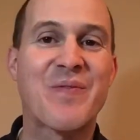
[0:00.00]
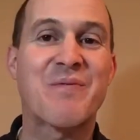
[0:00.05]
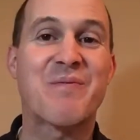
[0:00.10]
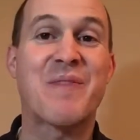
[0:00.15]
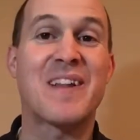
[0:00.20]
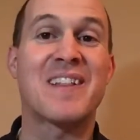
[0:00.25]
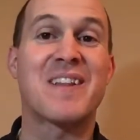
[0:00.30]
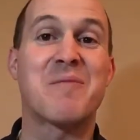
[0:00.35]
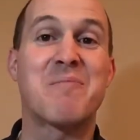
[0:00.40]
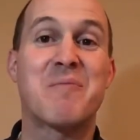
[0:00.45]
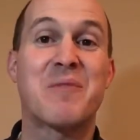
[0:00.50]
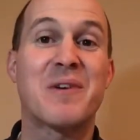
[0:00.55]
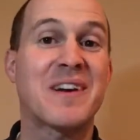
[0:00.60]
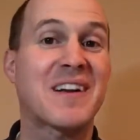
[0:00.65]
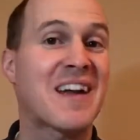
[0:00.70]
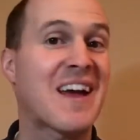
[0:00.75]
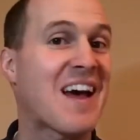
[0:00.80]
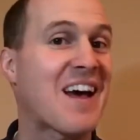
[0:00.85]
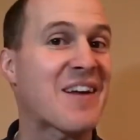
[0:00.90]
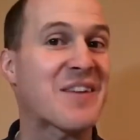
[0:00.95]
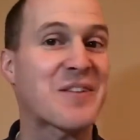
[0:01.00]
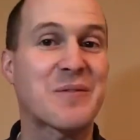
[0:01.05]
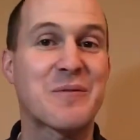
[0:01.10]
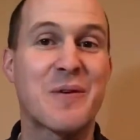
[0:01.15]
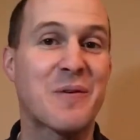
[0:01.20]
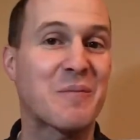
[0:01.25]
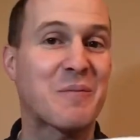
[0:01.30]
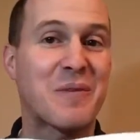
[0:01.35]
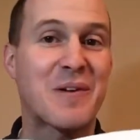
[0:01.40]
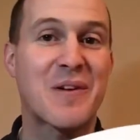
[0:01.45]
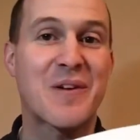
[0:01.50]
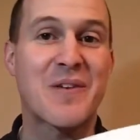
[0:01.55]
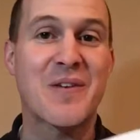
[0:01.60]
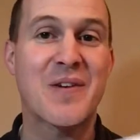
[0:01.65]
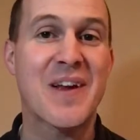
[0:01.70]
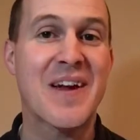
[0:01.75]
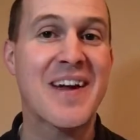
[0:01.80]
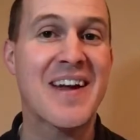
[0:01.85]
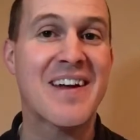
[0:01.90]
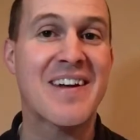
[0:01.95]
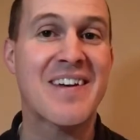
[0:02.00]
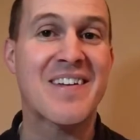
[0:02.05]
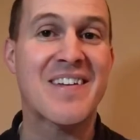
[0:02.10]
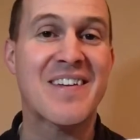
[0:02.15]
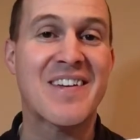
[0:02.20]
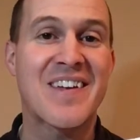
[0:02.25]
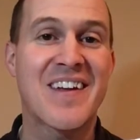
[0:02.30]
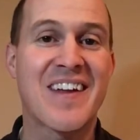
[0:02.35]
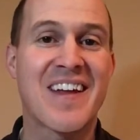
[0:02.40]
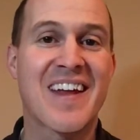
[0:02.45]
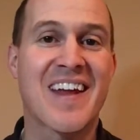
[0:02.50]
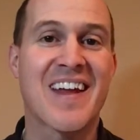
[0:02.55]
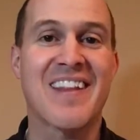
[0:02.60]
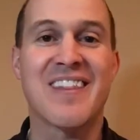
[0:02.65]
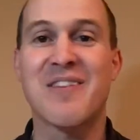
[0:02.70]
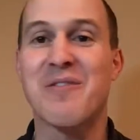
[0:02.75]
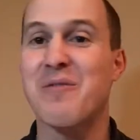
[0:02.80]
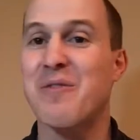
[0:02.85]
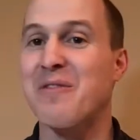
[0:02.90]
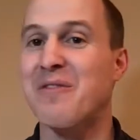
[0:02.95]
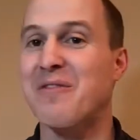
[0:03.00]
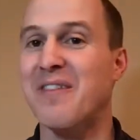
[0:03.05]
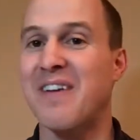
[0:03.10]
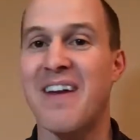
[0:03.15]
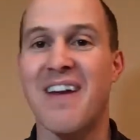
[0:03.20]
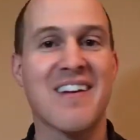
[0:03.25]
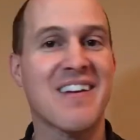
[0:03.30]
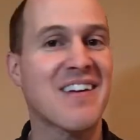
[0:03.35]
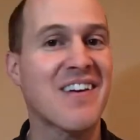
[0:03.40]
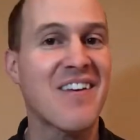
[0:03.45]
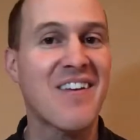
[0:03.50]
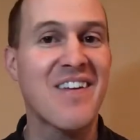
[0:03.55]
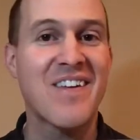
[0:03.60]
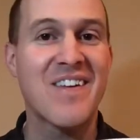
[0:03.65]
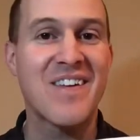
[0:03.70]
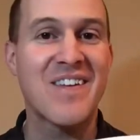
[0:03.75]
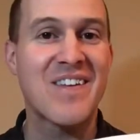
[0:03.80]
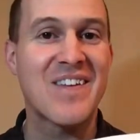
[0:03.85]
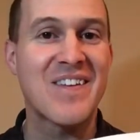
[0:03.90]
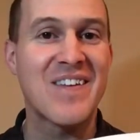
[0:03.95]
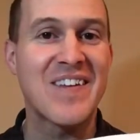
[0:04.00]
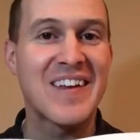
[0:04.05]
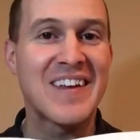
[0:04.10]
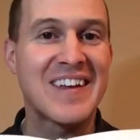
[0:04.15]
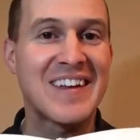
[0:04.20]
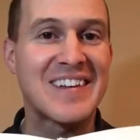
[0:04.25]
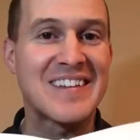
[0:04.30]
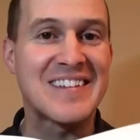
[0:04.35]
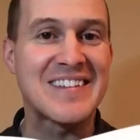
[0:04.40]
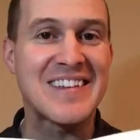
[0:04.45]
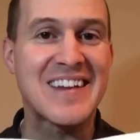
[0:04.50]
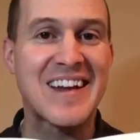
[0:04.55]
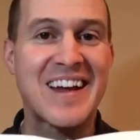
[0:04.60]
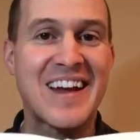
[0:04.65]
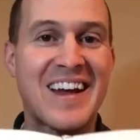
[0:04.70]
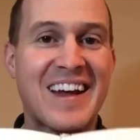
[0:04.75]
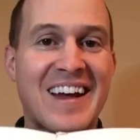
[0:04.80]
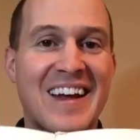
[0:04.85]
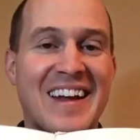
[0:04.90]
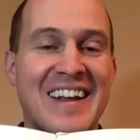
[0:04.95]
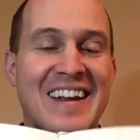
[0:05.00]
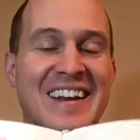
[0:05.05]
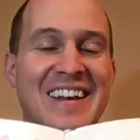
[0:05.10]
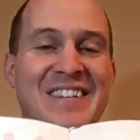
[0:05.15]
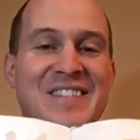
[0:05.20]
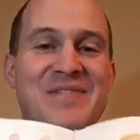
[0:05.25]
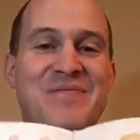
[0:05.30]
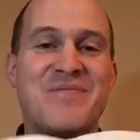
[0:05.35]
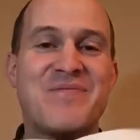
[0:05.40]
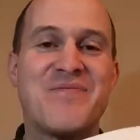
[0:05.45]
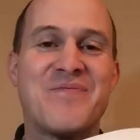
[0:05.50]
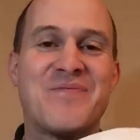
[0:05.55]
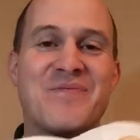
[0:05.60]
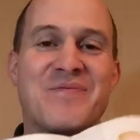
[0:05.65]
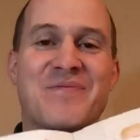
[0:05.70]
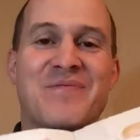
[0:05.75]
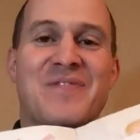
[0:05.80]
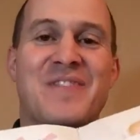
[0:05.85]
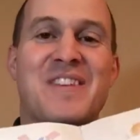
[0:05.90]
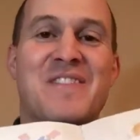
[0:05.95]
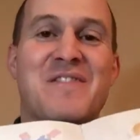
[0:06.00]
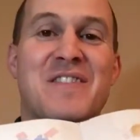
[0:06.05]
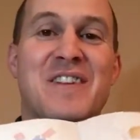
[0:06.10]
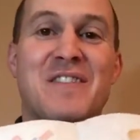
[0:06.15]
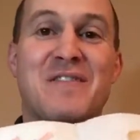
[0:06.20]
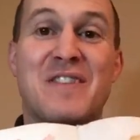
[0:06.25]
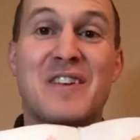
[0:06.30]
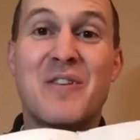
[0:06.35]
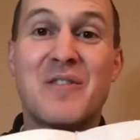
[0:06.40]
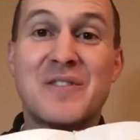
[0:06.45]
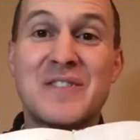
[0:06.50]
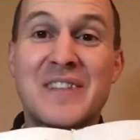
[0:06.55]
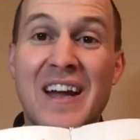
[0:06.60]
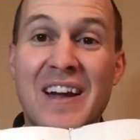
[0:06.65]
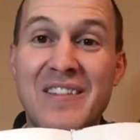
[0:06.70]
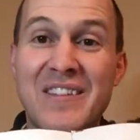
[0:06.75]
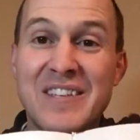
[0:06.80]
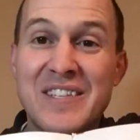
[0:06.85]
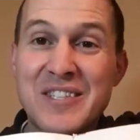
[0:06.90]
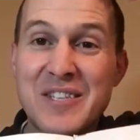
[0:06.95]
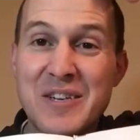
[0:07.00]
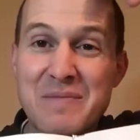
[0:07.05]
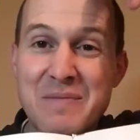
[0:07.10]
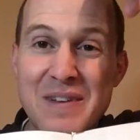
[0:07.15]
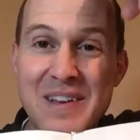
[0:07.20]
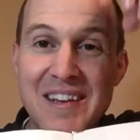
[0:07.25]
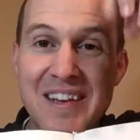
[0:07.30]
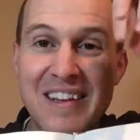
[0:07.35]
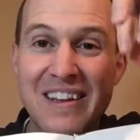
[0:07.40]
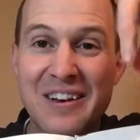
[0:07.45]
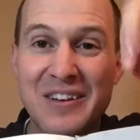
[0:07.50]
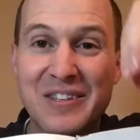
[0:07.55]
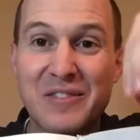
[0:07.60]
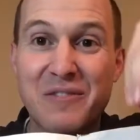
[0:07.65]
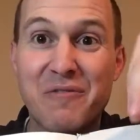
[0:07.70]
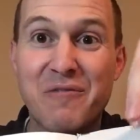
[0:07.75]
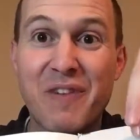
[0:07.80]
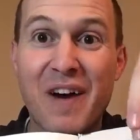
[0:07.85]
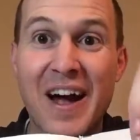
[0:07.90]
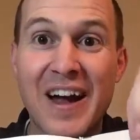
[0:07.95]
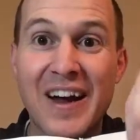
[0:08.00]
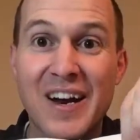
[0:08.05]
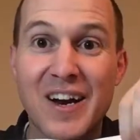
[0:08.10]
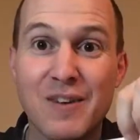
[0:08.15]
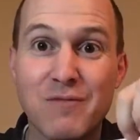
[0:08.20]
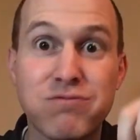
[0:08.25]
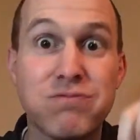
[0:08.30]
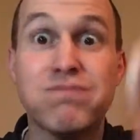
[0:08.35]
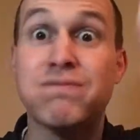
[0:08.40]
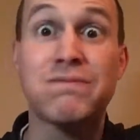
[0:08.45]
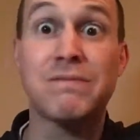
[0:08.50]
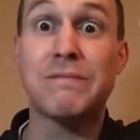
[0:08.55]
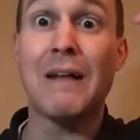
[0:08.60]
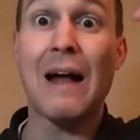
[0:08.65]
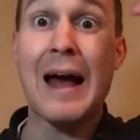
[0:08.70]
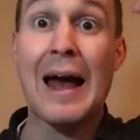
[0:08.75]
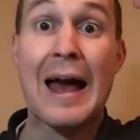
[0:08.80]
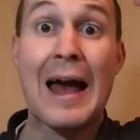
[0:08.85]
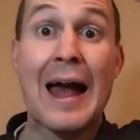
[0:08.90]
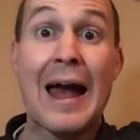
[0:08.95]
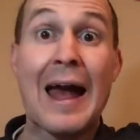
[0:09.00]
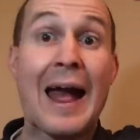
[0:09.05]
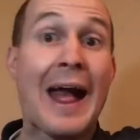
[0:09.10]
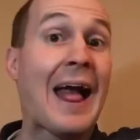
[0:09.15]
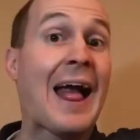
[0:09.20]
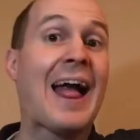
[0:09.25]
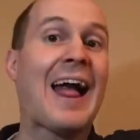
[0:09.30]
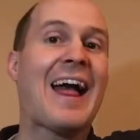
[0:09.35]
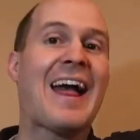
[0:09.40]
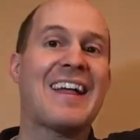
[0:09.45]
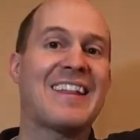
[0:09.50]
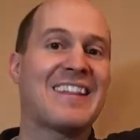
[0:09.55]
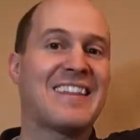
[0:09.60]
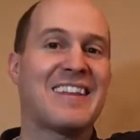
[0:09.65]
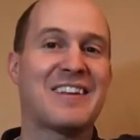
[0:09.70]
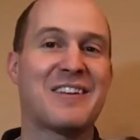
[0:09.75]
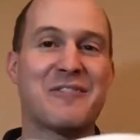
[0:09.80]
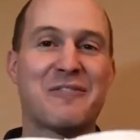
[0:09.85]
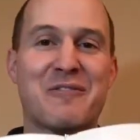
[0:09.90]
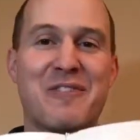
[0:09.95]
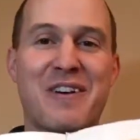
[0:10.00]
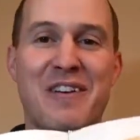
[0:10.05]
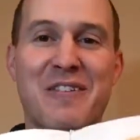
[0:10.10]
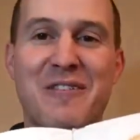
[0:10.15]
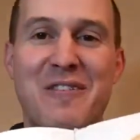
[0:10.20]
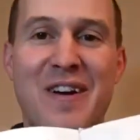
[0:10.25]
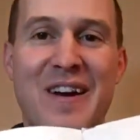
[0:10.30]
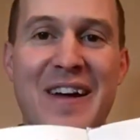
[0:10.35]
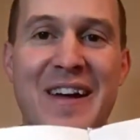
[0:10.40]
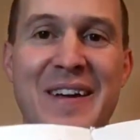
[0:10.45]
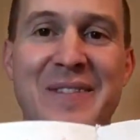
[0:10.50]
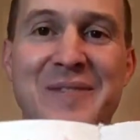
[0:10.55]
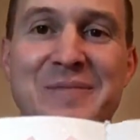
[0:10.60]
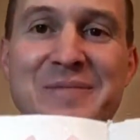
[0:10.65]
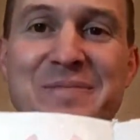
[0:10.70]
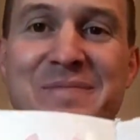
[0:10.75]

But the brick house won't blow down and the wolf can't go inside. Even if he goes down the chimney, there's a fire. Ah! and then he'll run away.